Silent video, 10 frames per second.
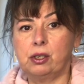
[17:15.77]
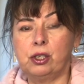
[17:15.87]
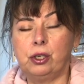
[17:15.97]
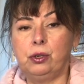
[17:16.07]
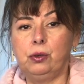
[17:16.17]

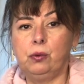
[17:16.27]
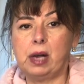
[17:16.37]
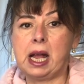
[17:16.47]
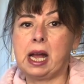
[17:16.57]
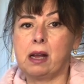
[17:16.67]
to
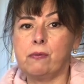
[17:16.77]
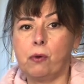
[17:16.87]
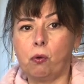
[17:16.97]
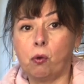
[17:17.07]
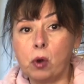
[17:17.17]
have
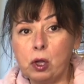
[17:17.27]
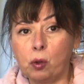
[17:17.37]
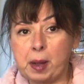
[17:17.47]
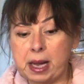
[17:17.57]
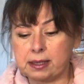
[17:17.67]
oil
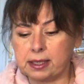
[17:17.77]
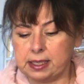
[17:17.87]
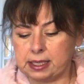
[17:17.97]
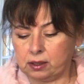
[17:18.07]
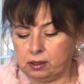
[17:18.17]

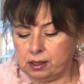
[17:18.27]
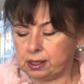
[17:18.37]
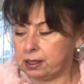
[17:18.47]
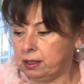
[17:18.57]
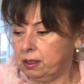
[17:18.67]
pastels.